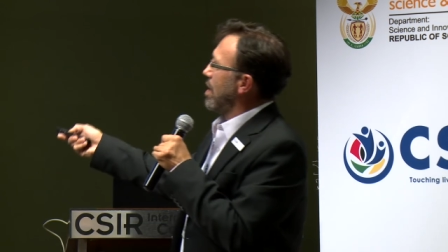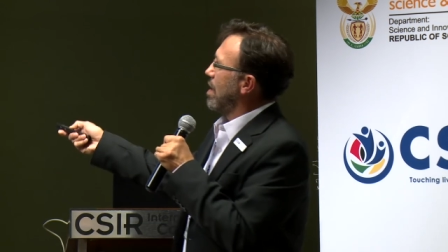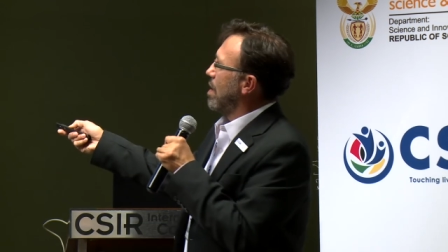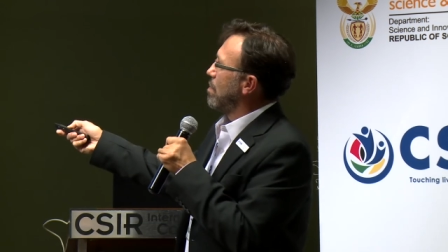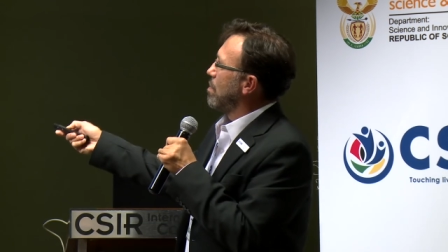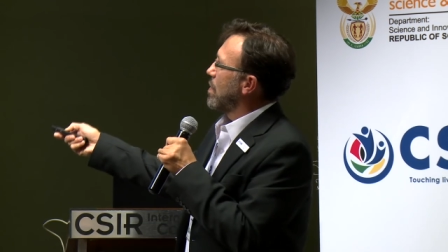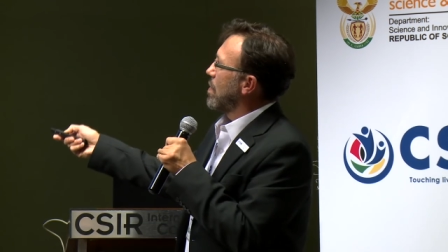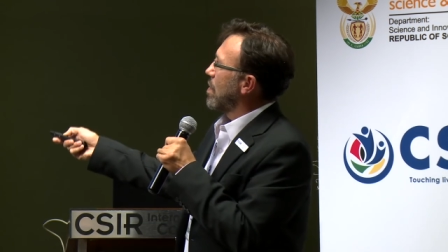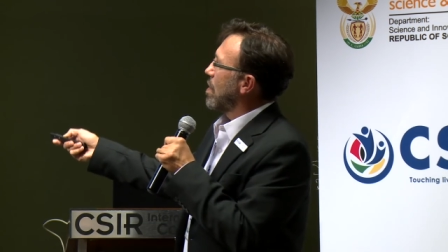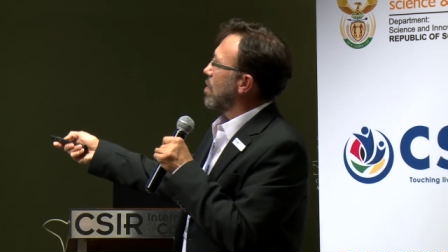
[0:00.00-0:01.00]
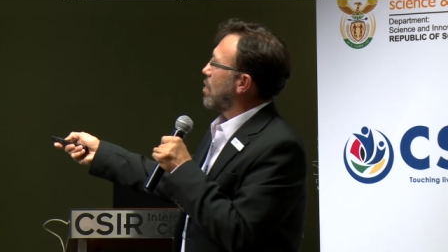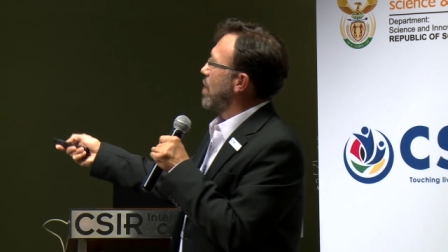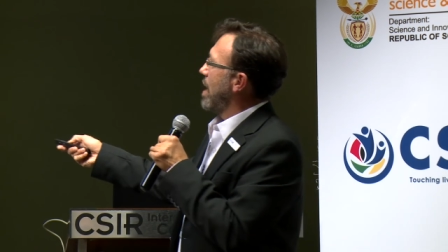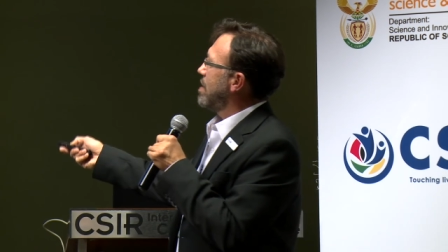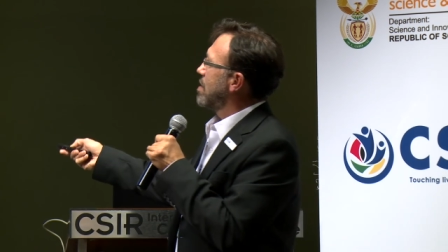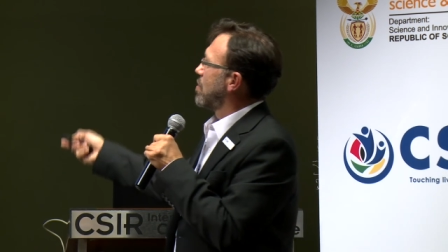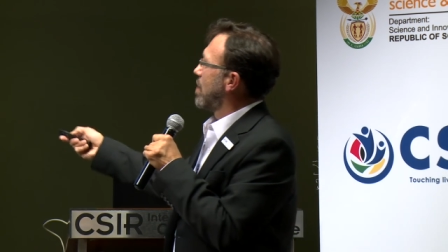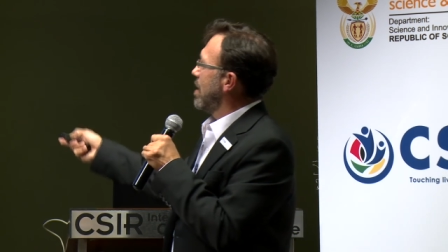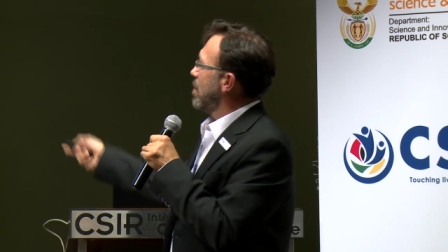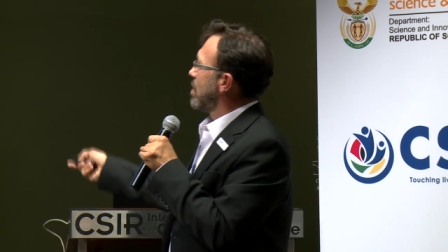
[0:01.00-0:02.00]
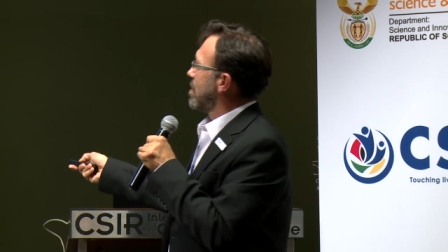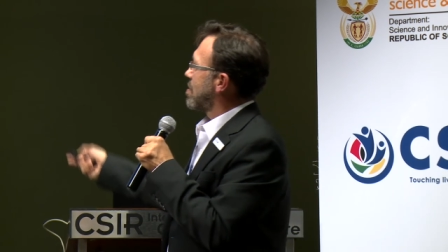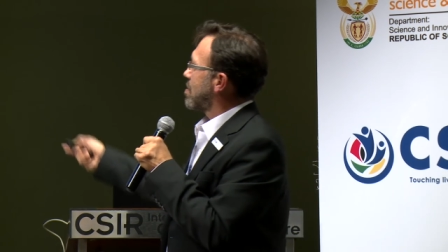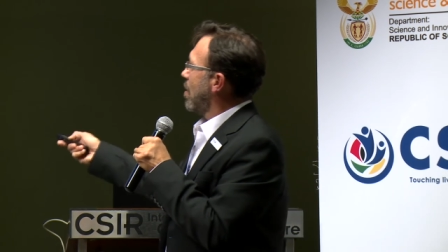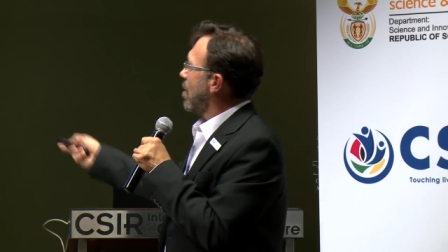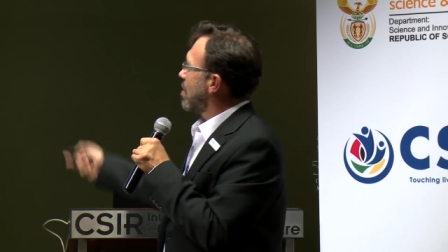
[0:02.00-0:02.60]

um, created together with the SAR